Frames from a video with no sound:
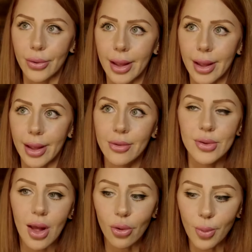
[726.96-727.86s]
Hold on.
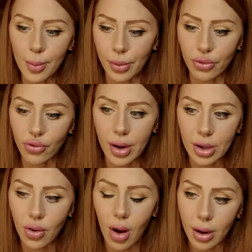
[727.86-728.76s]
There's other people that are
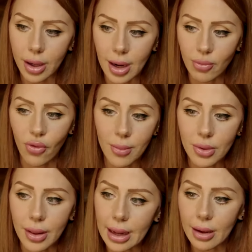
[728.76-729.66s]
trying to talk and I'm
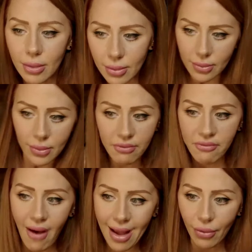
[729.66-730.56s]
trying to like
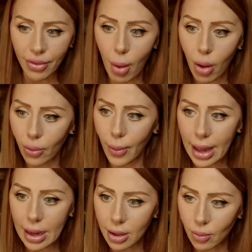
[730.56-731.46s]
file them all
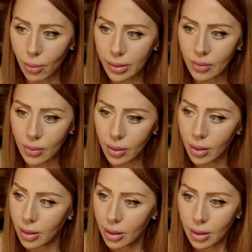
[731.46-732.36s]
away and what's going
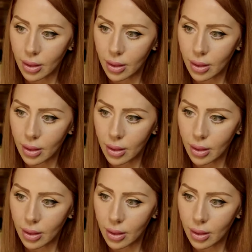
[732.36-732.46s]
on.